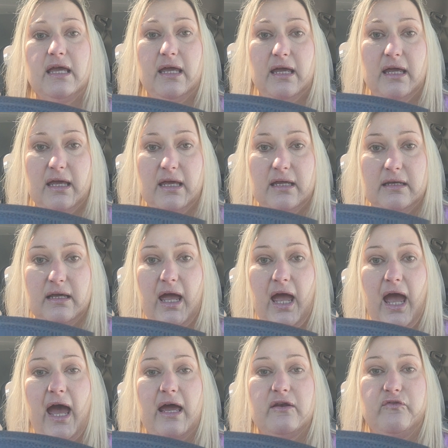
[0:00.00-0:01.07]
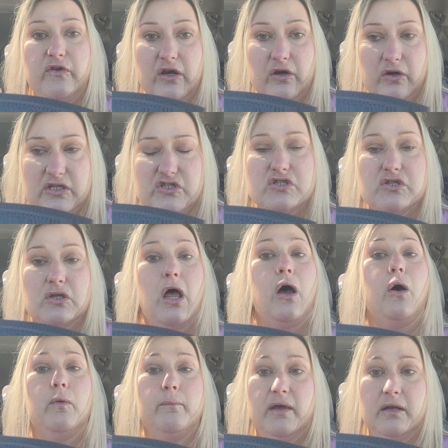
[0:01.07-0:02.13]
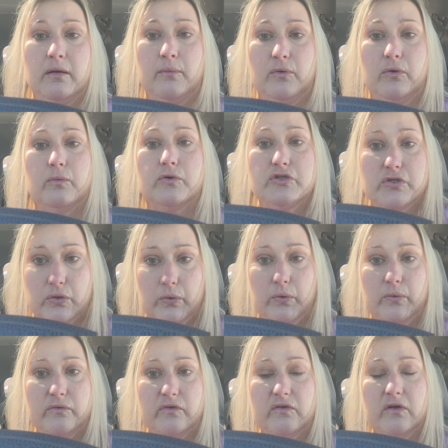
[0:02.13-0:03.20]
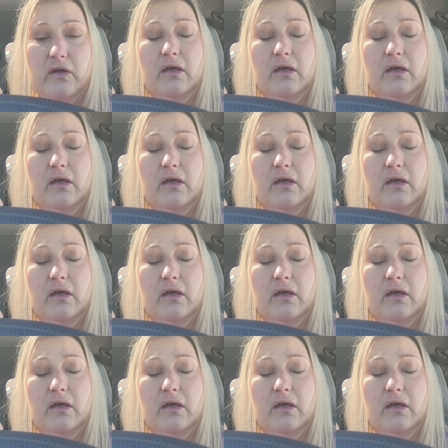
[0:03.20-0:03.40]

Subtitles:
and had very slow, minimal results.